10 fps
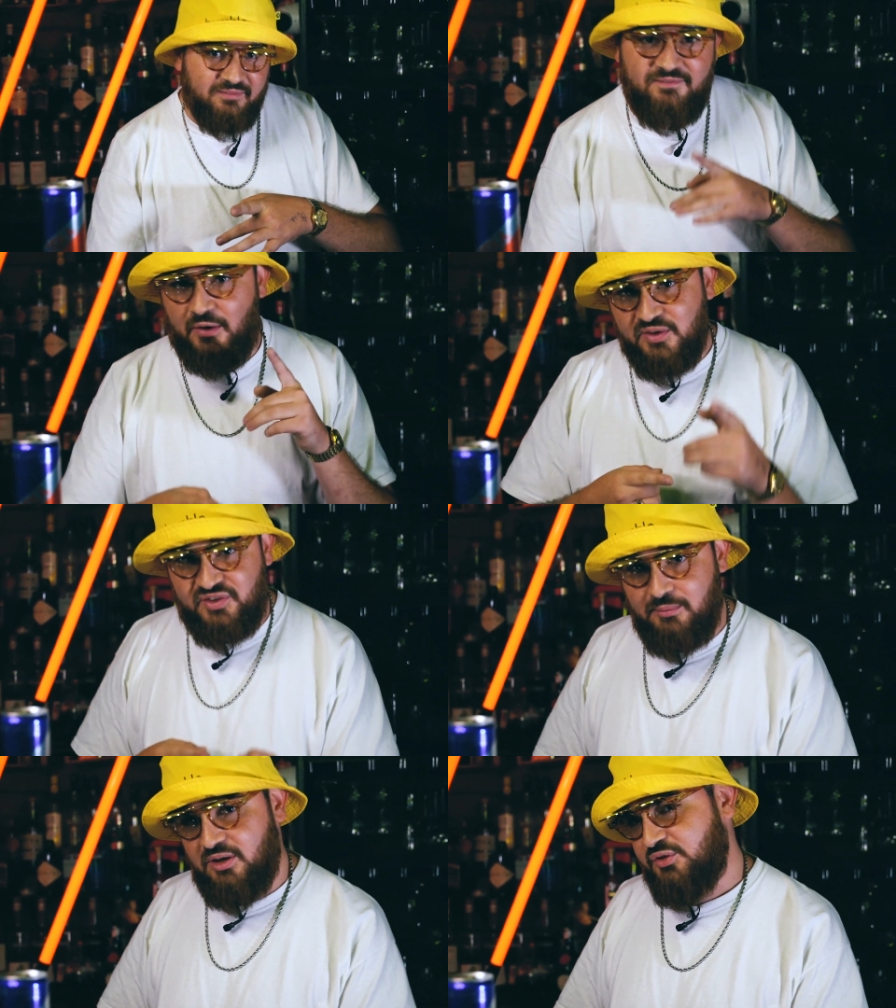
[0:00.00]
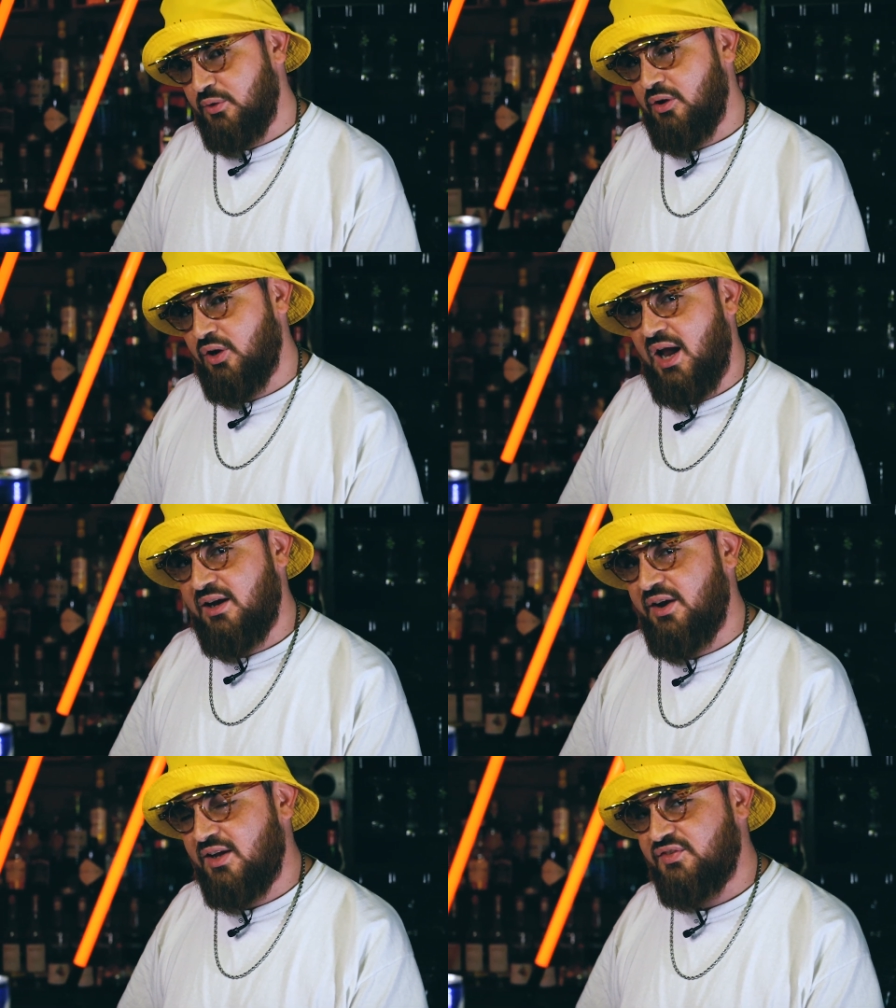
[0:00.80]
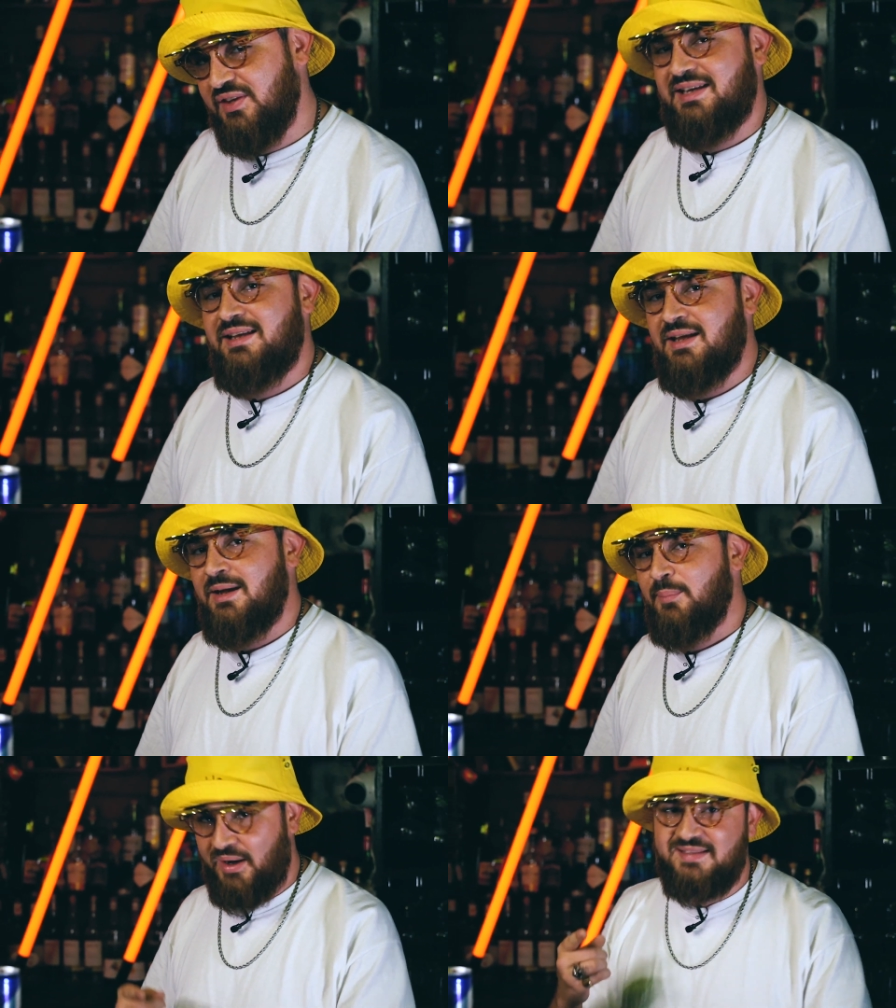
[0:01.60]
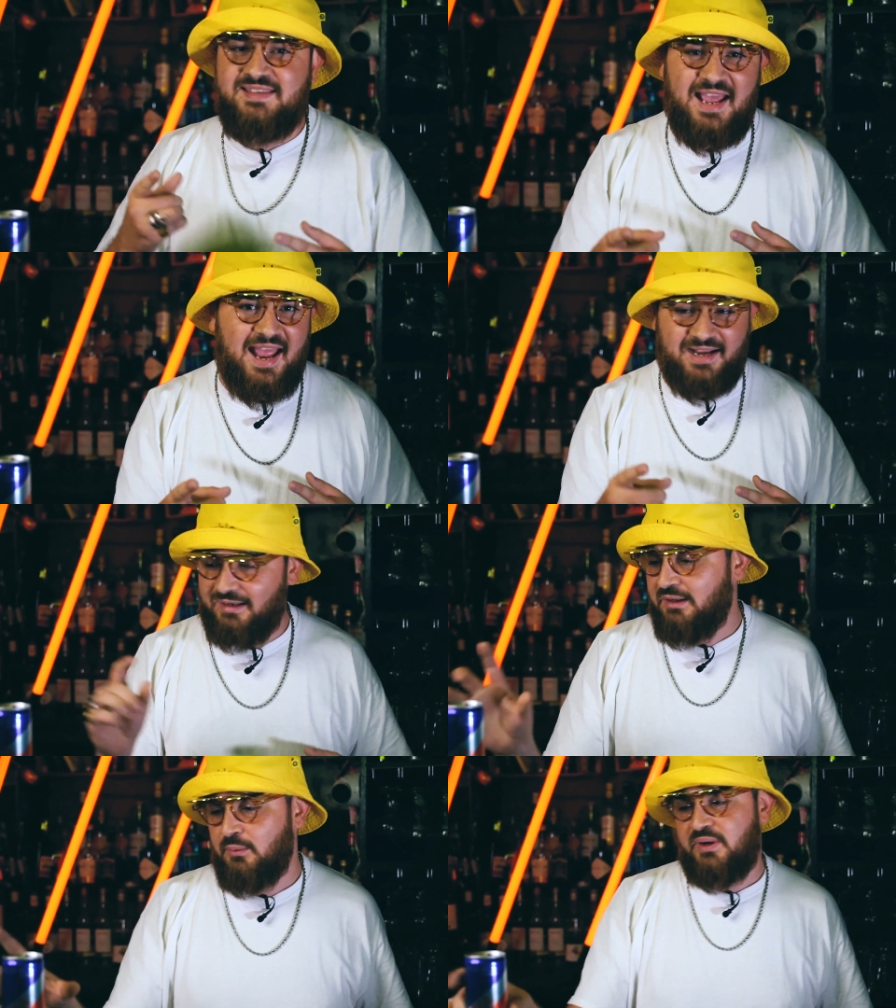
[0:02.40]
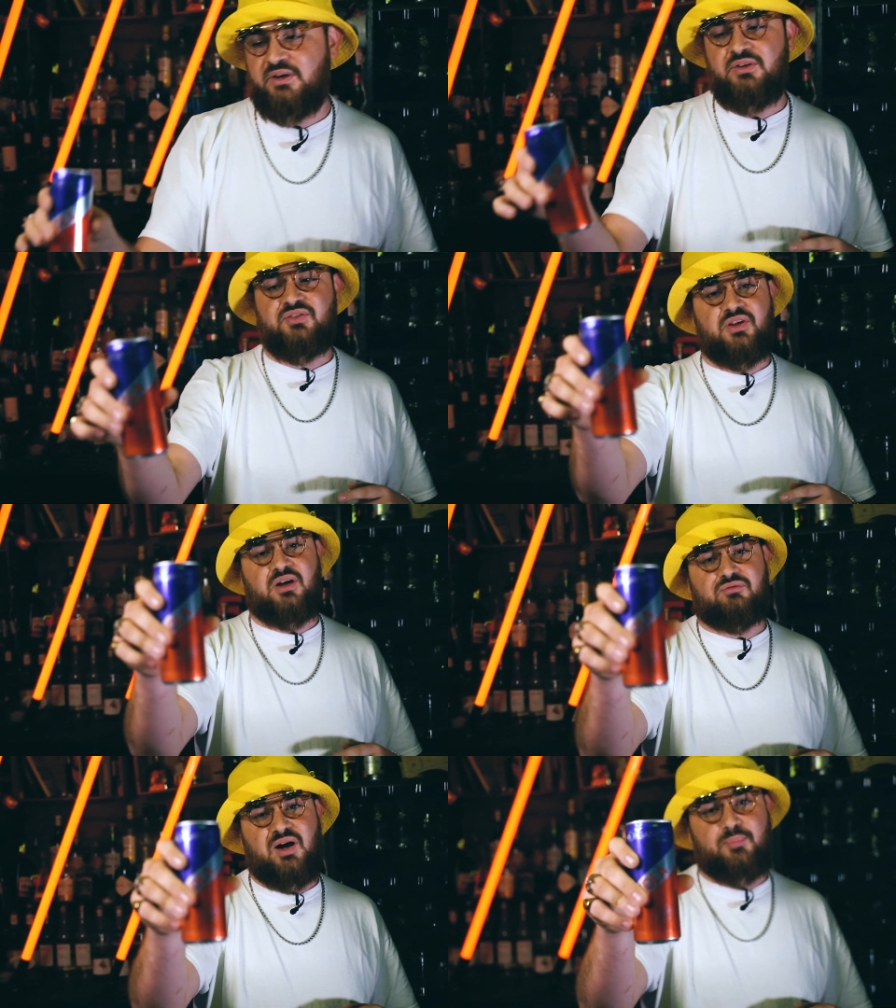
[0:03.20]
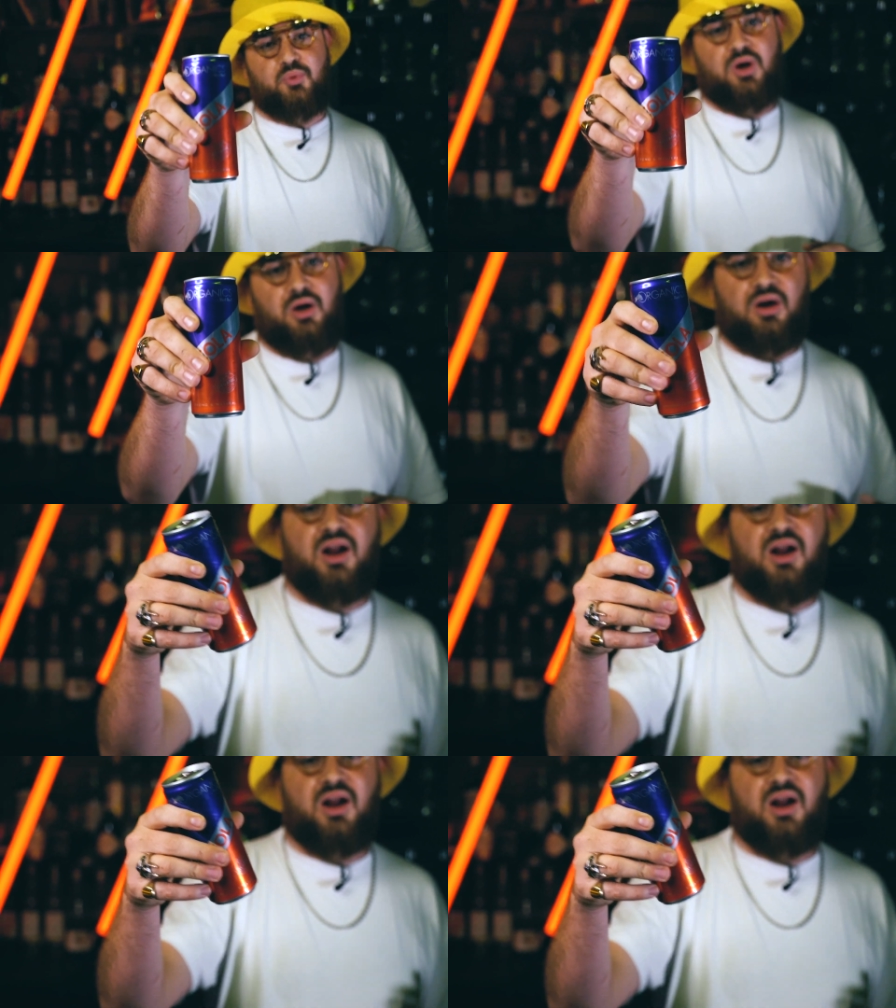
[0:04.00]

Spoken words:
Very similar to a Long Island iced tea, but it's gang. We're gonna use a Red Bull Cola.